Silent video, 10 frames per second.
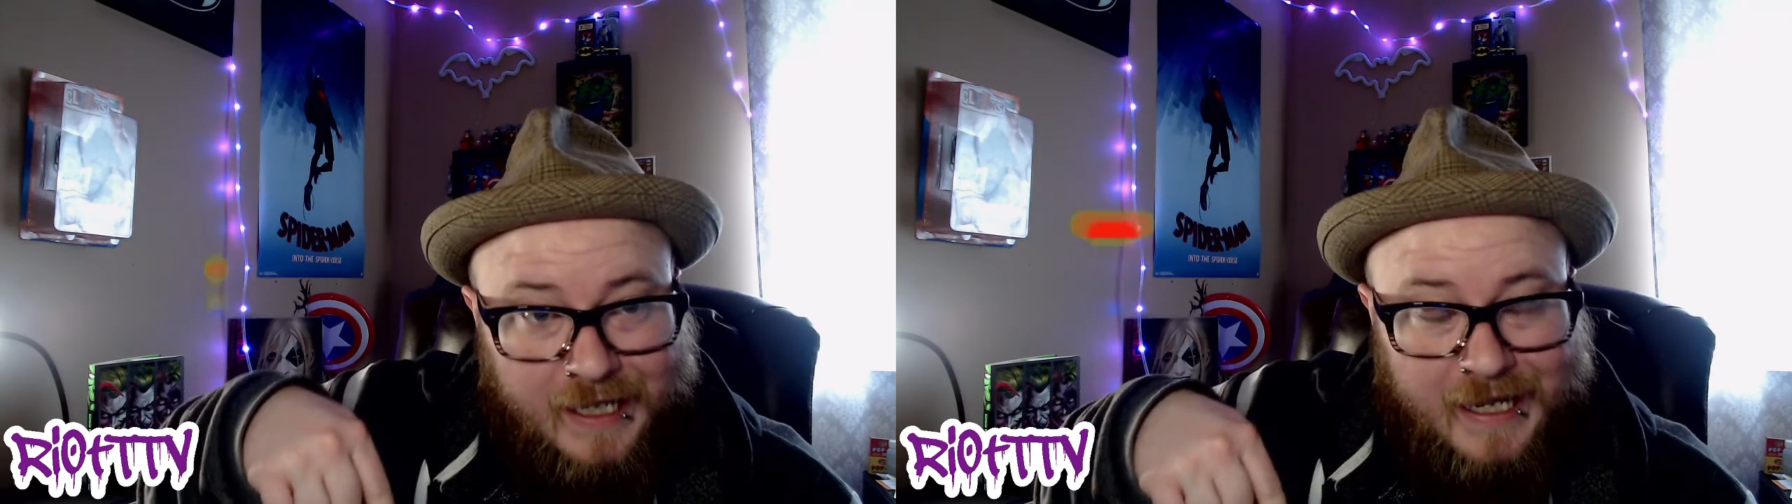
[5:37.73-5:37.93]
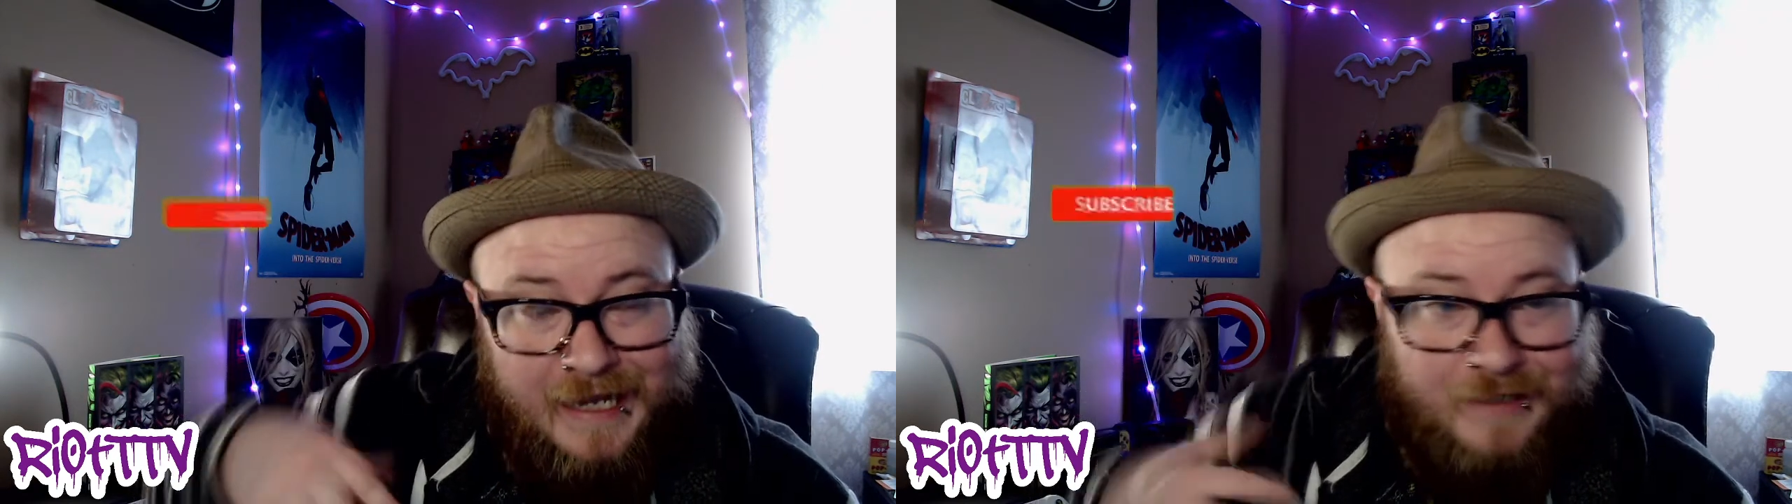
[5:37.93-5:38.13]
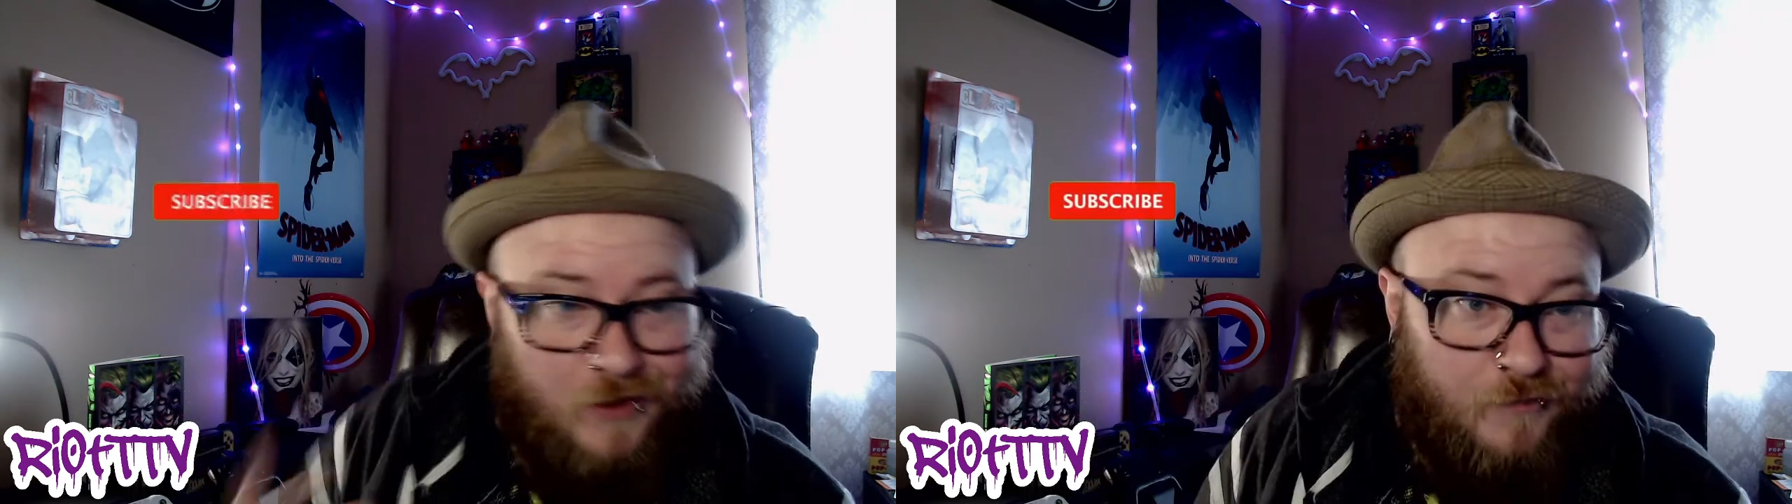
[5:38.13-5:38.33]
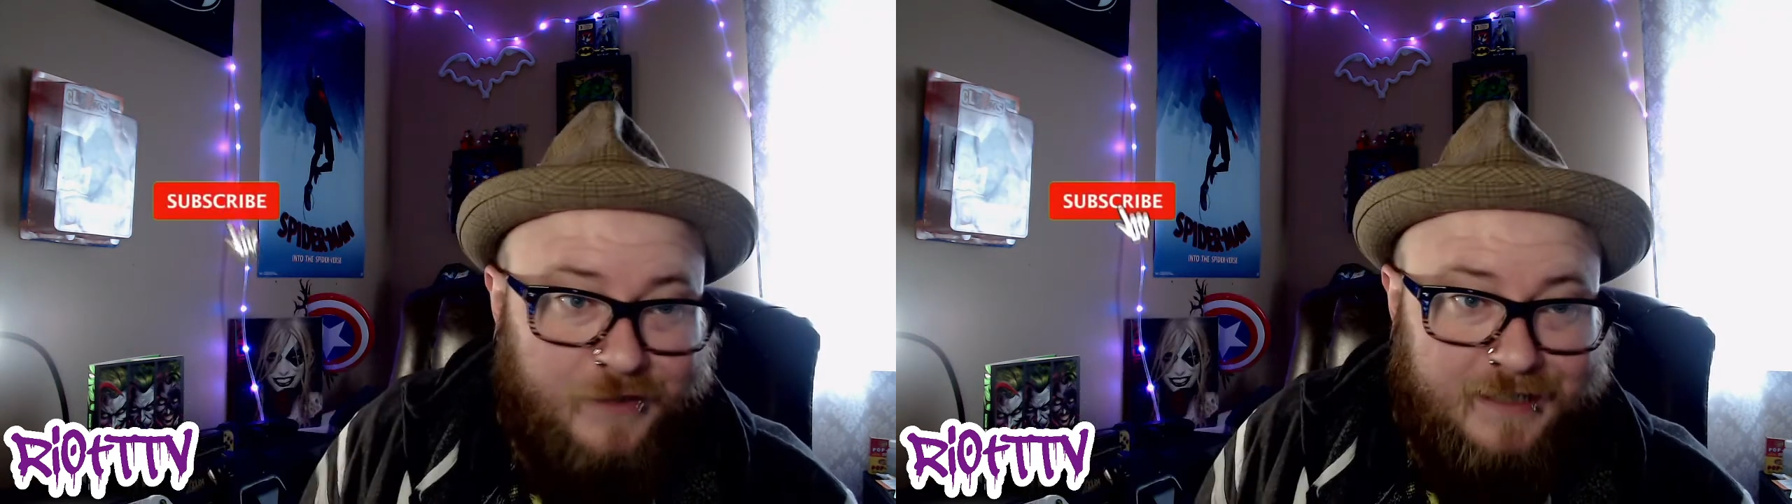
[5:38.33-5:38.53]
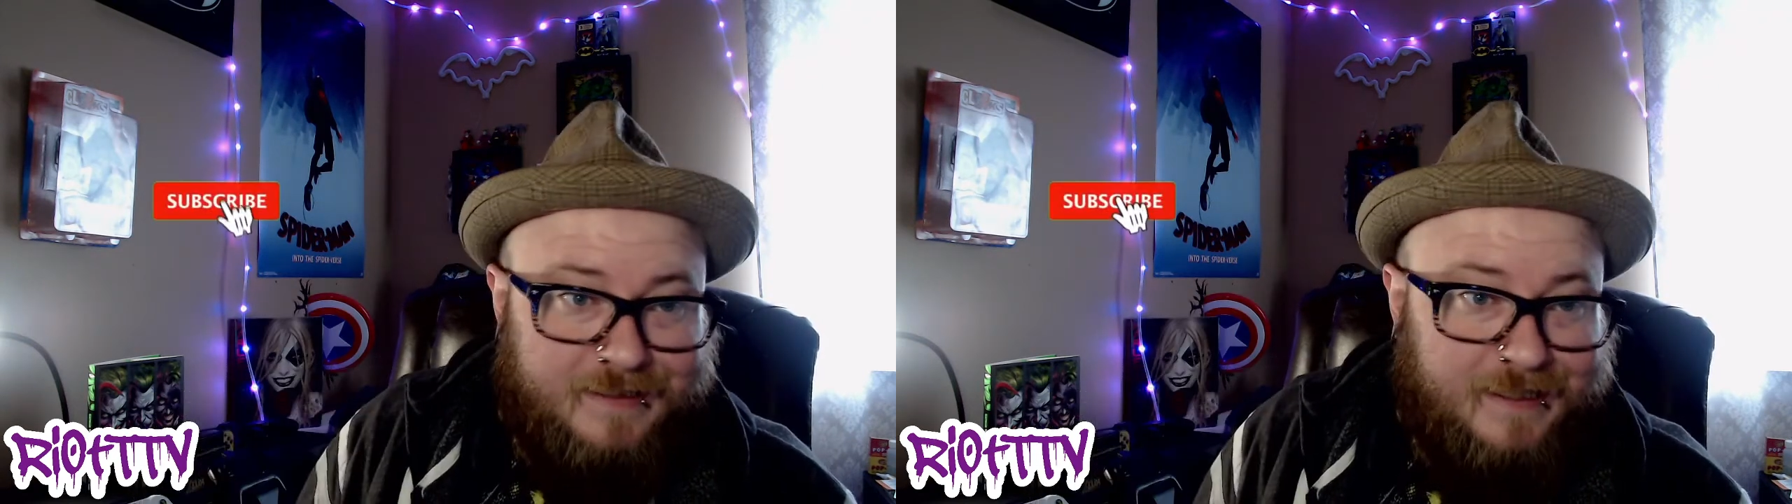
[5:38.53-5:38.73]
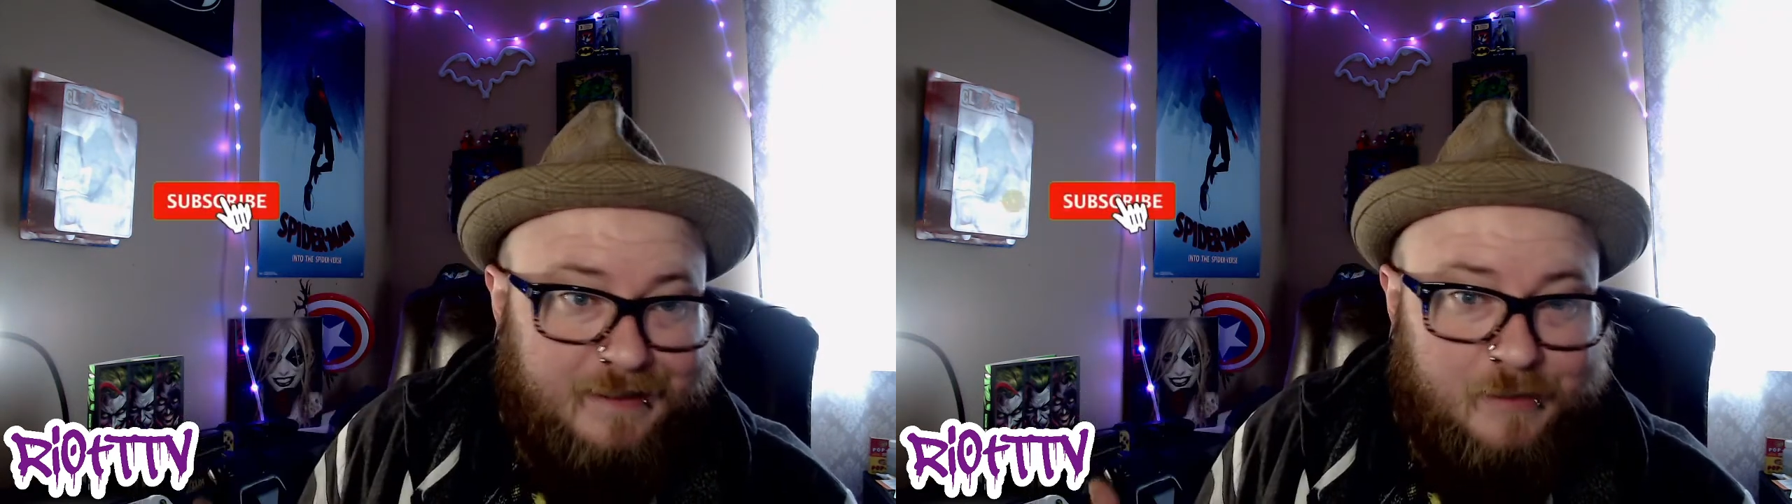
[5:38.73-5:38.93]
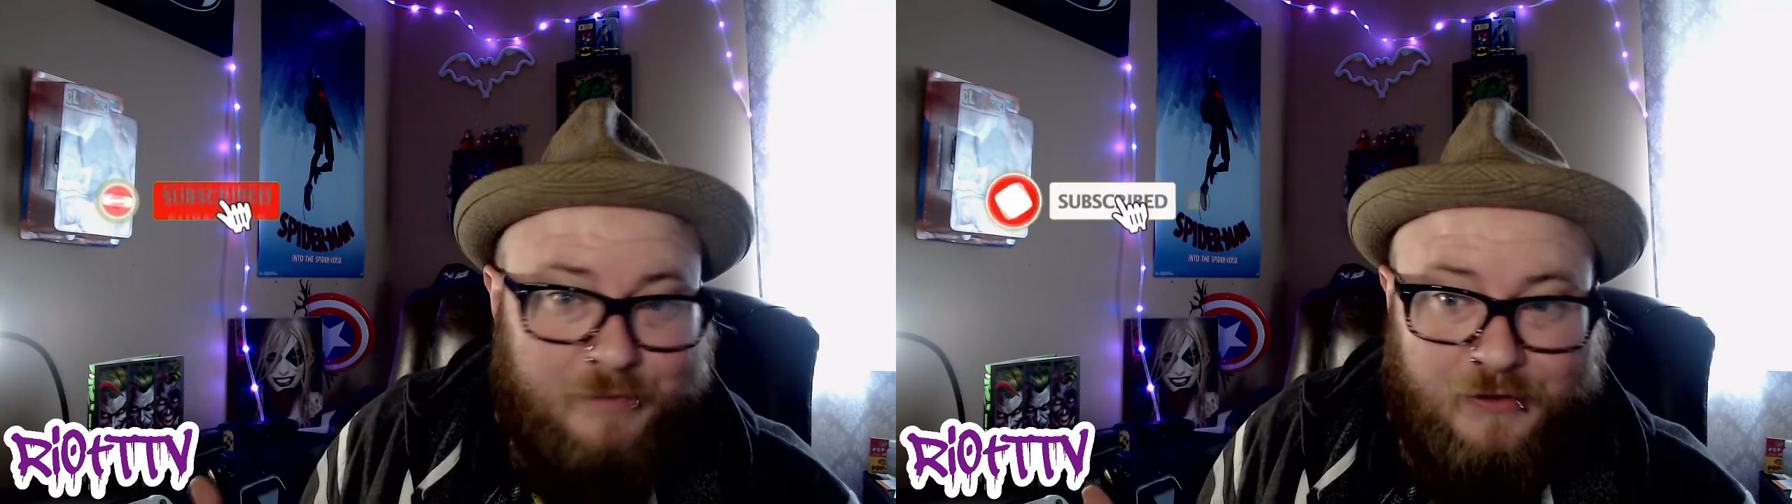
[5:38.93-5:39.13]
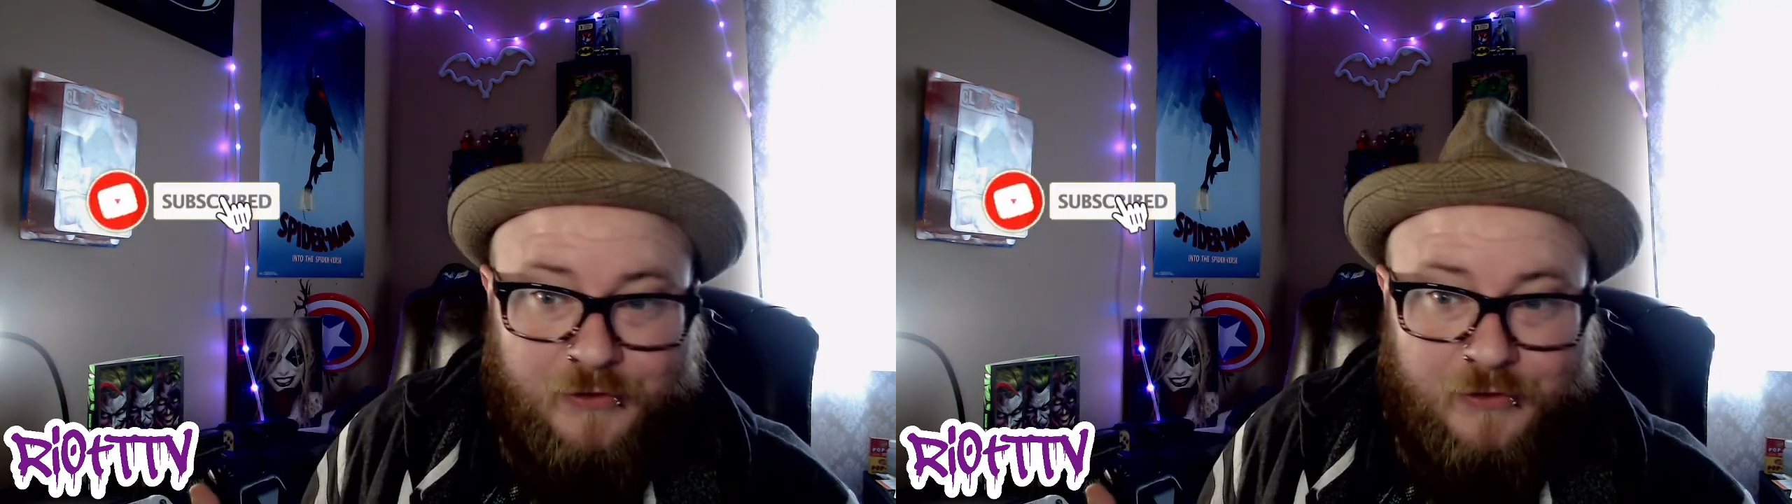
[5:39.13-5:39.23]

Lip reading: and don't forget to hit the bell